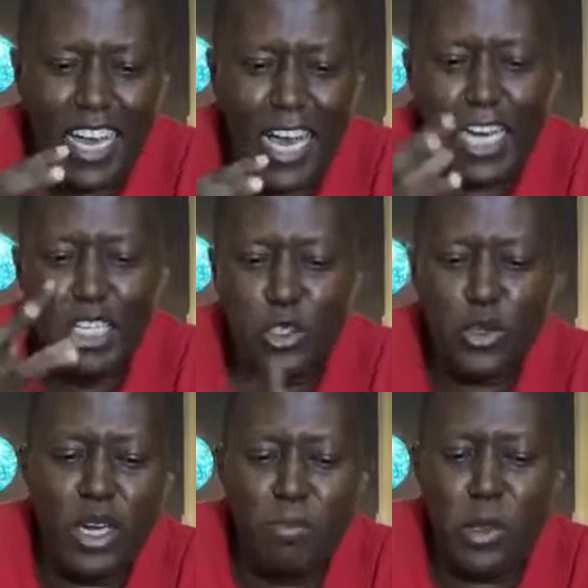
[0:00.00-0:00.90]
and
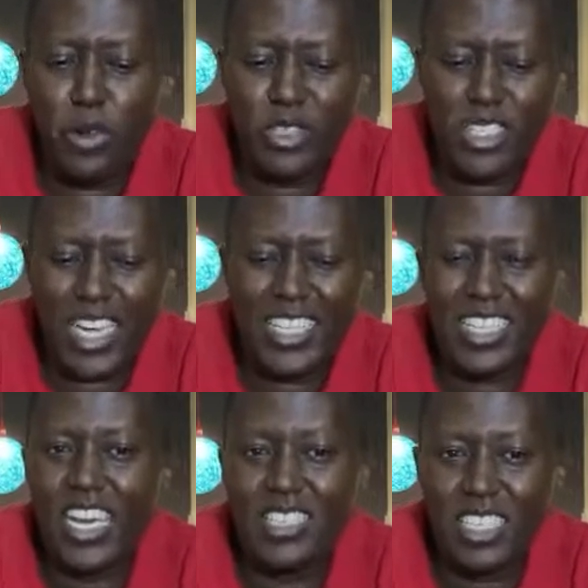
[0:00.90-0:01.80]
usually because it has
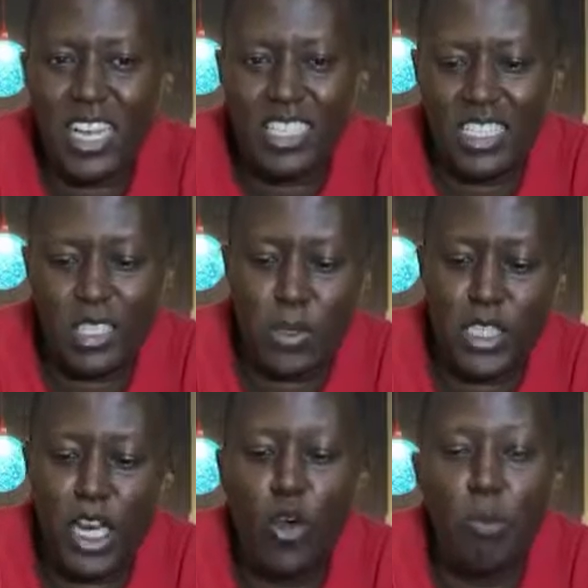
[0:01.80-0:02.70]
less starch,
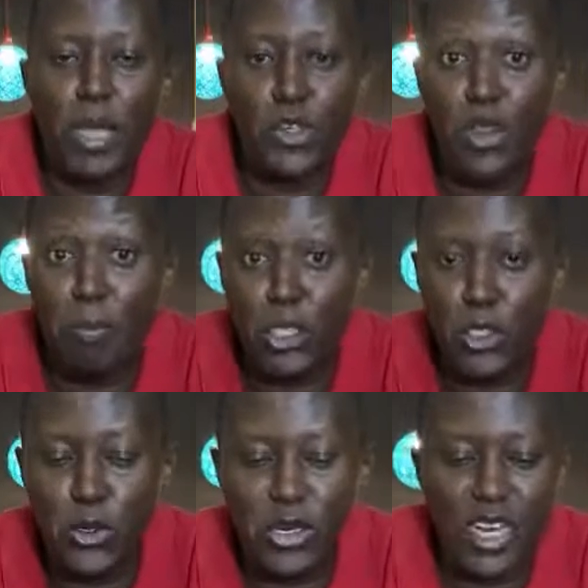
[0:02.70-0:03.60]
especially compared to the
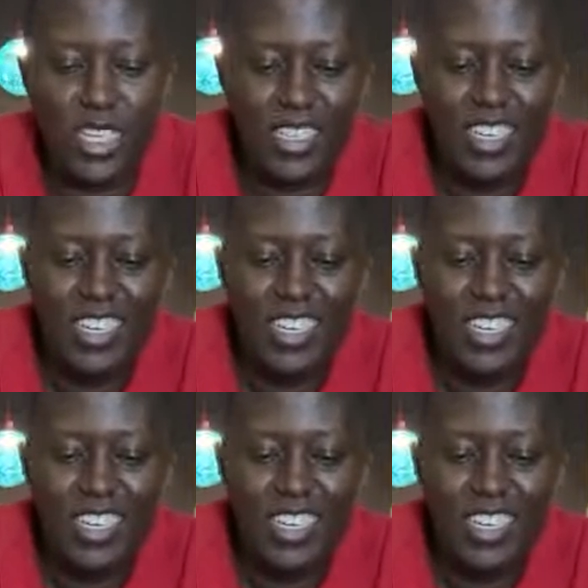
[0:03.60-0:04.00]
Pishori rice,